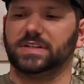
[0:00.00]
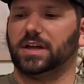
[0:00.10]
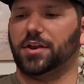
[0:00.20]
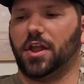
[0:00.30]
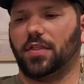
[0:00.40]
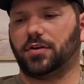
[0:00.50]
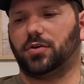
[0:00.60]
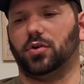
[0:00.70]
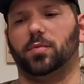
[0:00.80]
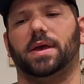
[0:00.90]
Another
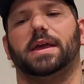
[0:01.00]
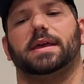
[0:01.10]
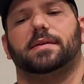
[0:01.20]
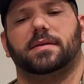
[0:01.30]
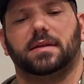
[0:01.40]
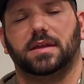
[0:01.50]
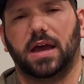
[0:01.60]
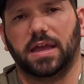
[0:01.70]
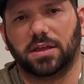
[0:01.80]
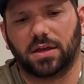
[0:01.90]
cool bait,
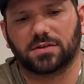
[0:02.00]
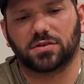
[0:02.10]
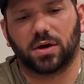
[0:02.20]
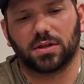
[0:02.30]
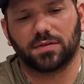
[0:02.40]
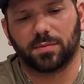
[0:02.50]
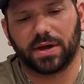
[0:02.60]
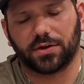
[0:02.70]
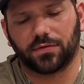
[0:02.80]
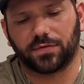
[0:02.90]
you guys know I love the
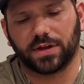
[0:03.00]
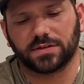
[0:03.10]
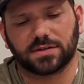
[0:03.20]
micro finesse